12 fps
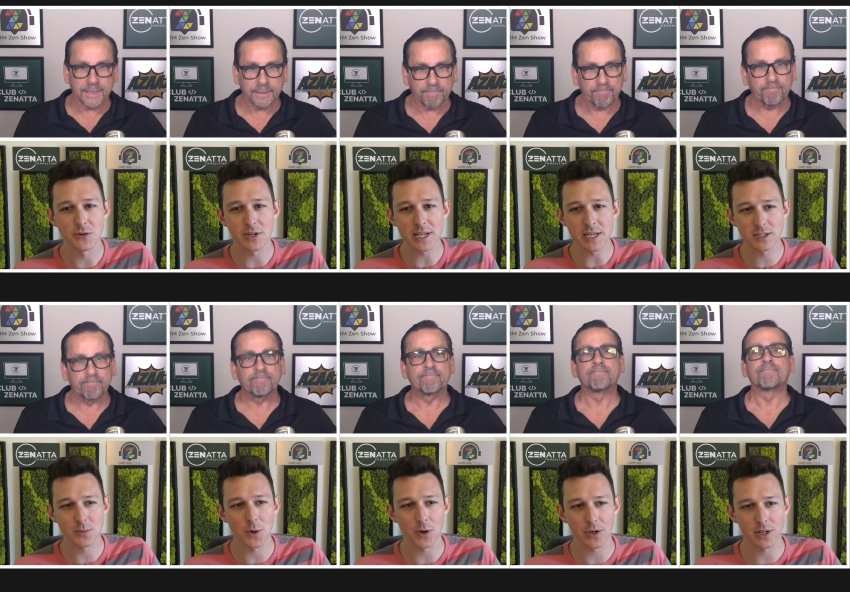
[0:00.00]
Speaker 1: unique to
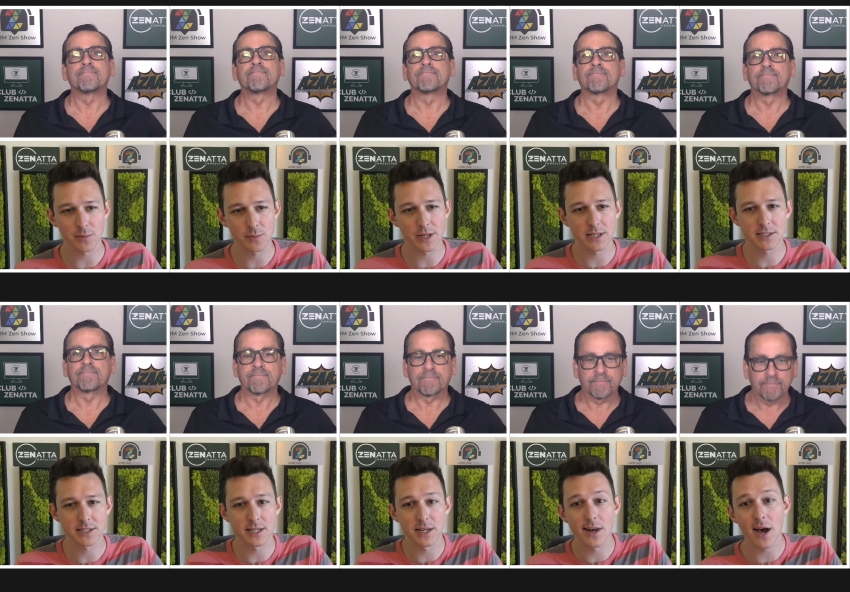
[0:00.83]
marketing plus
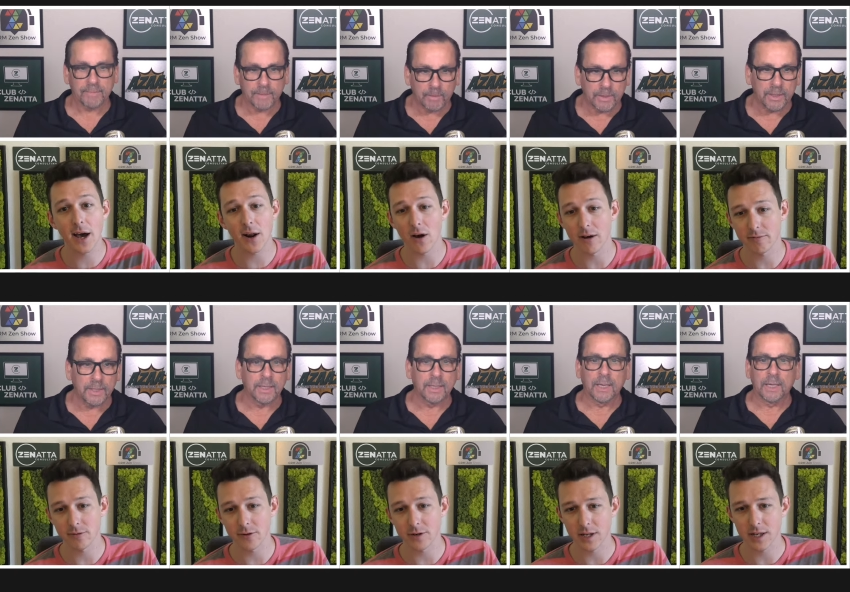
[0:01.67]
and not
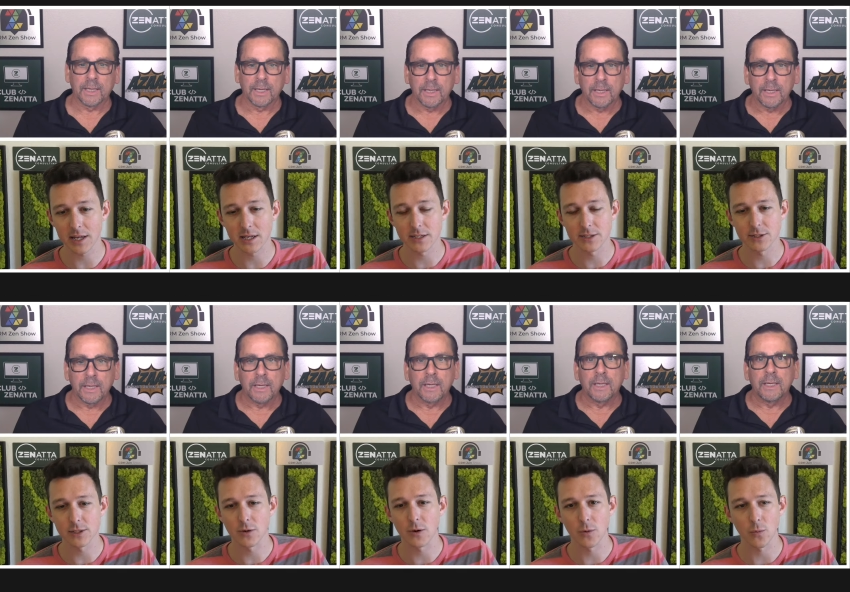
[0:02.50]
offered in
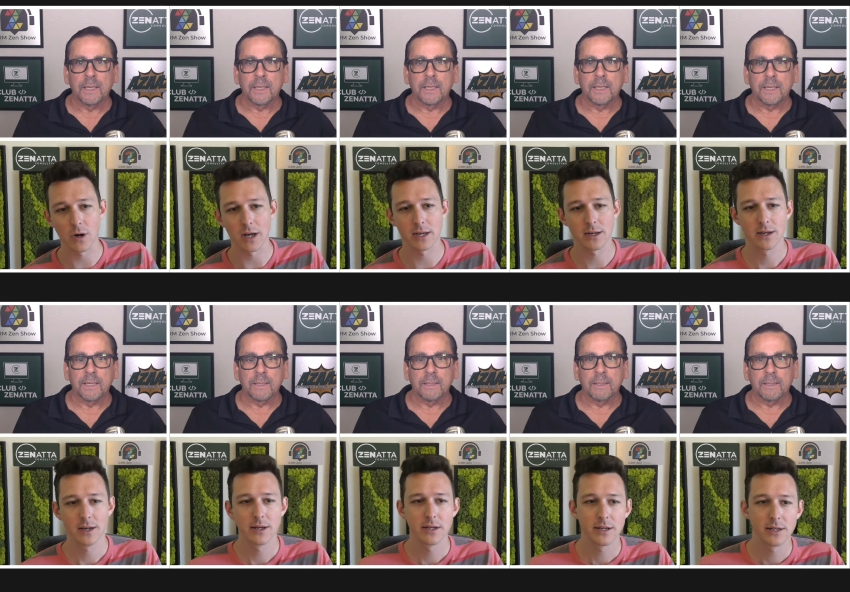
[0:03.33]
zoho 1
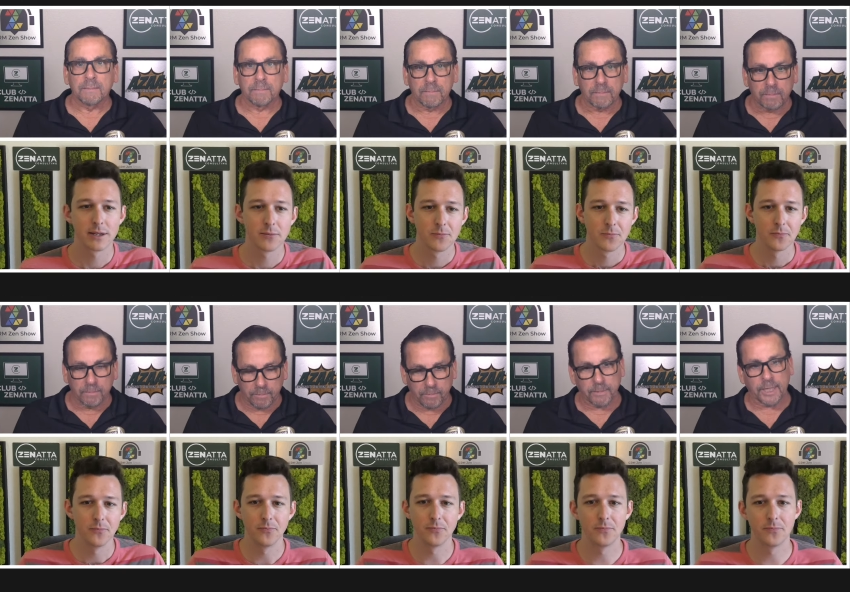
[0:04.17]

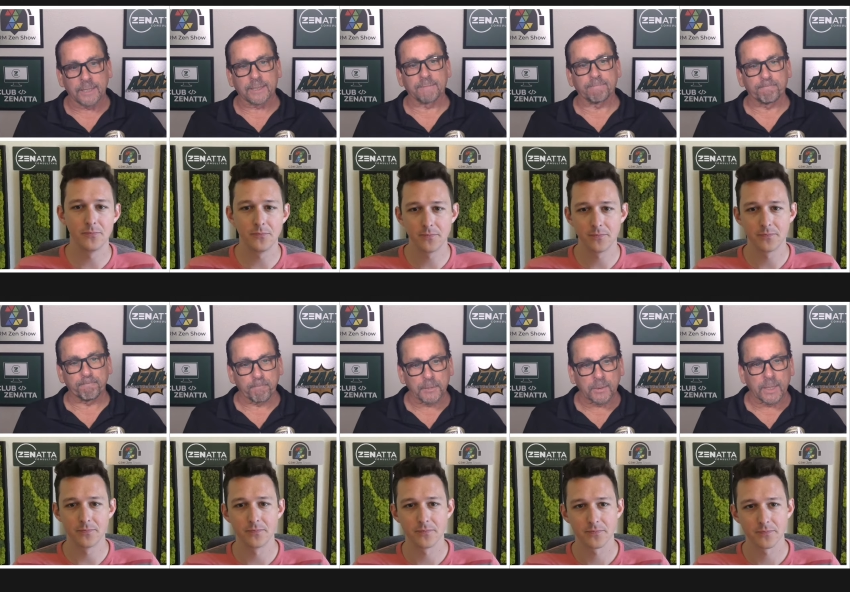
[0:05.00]
right
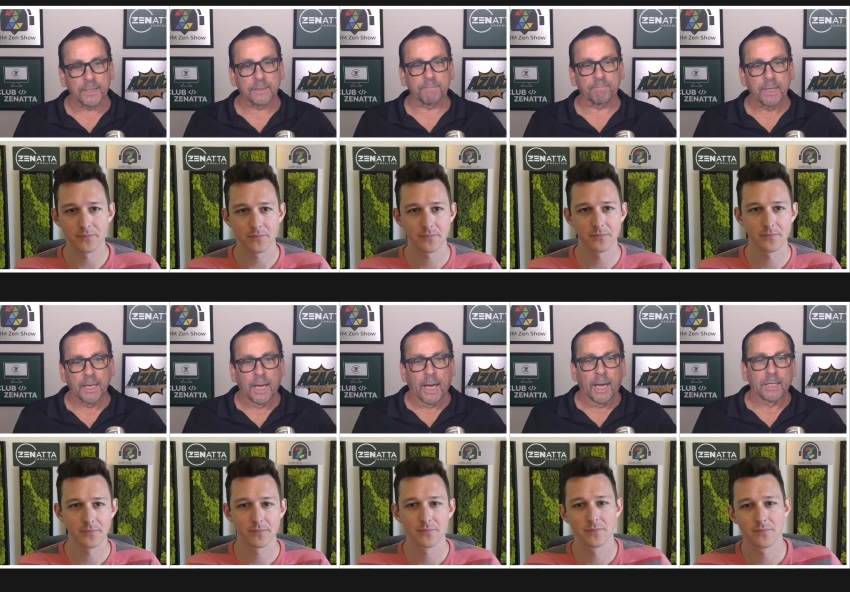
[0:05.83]
Speaker 2: right
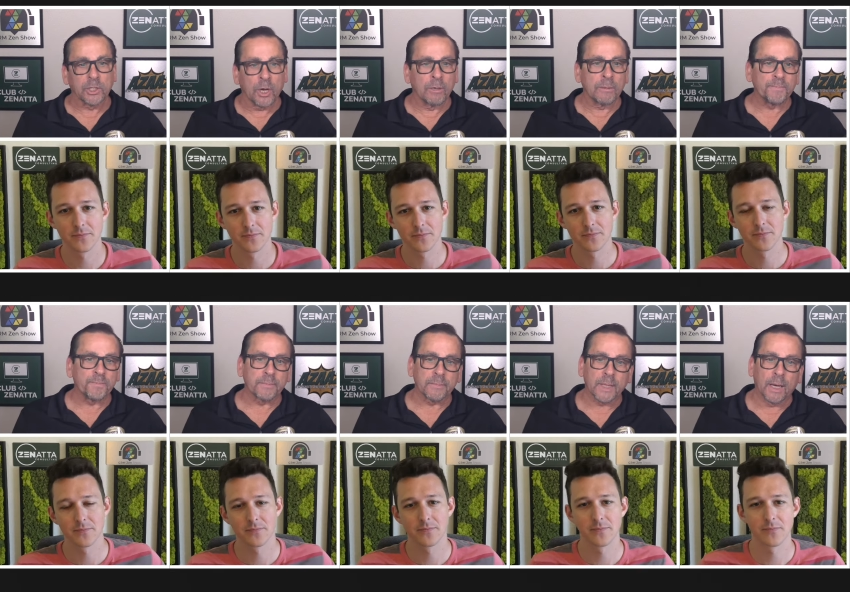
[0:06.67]
and so
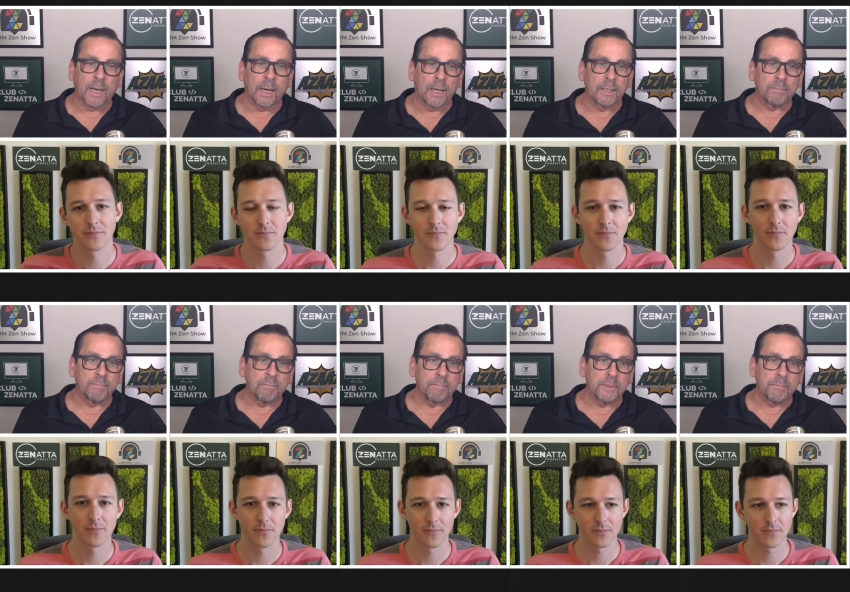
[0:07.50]
uh
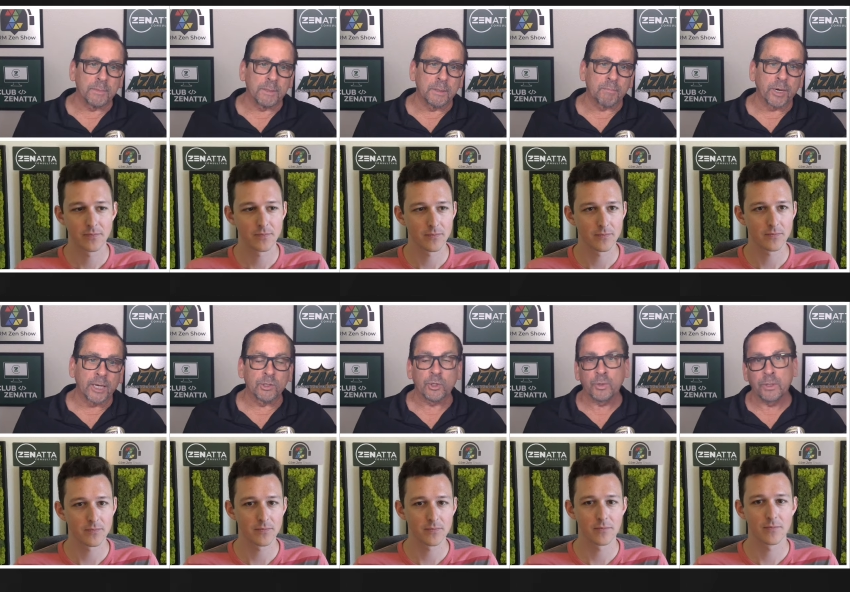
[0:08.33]
in
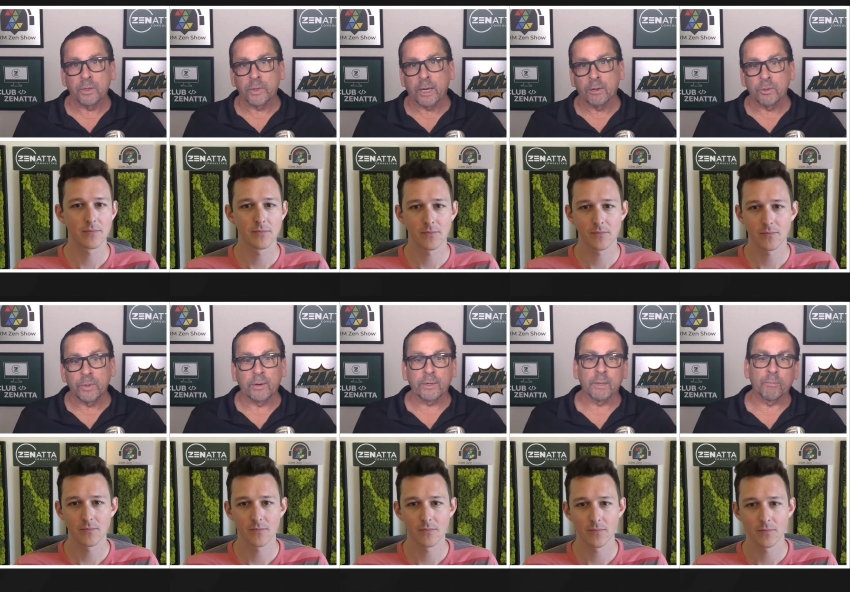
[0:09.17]
Brand Studio now, you
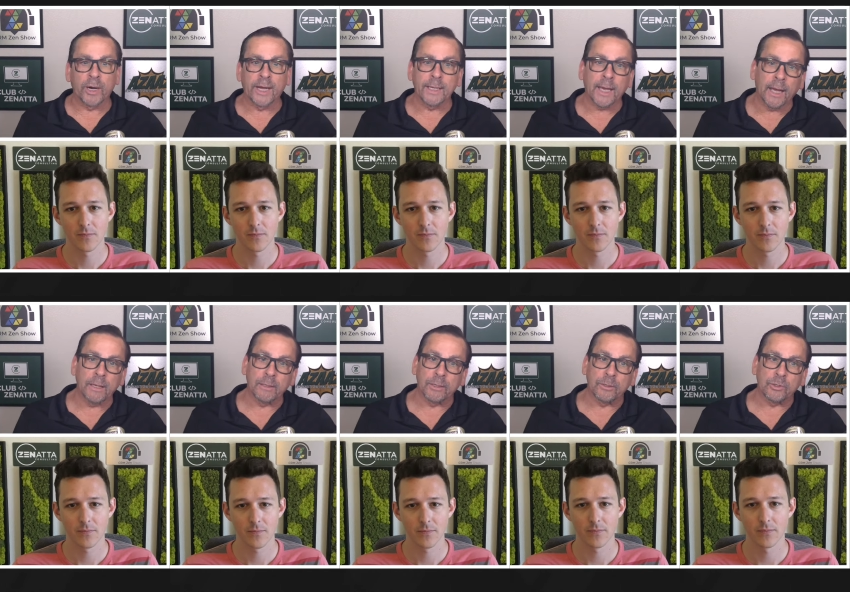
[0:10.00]
now get a brand
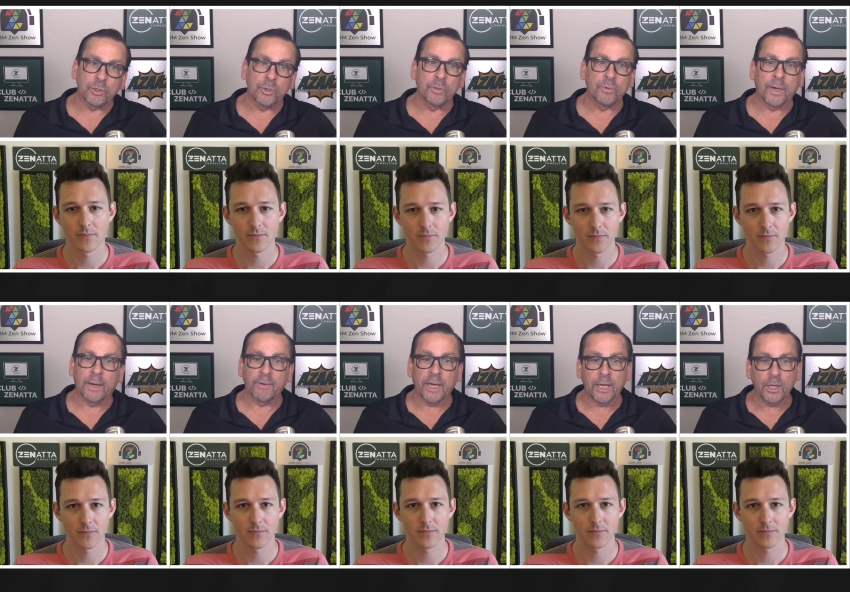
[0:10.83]
calendar. So you have a